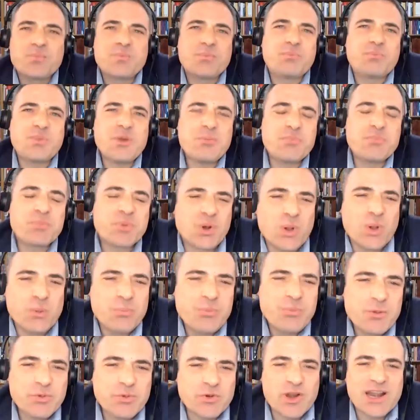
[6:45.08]

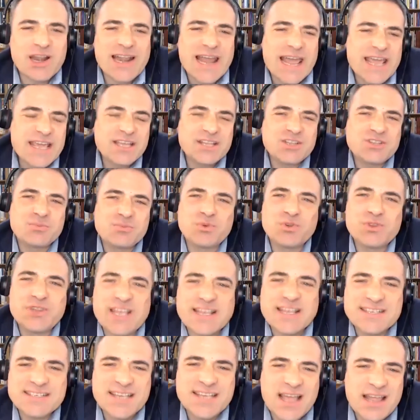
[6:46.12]
people are likely to put
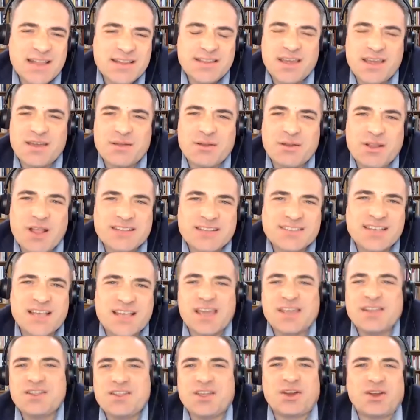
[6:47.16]
aside
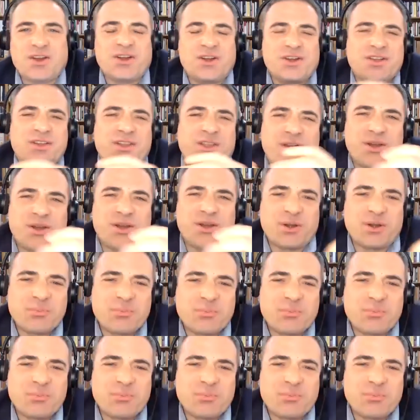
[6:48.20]
their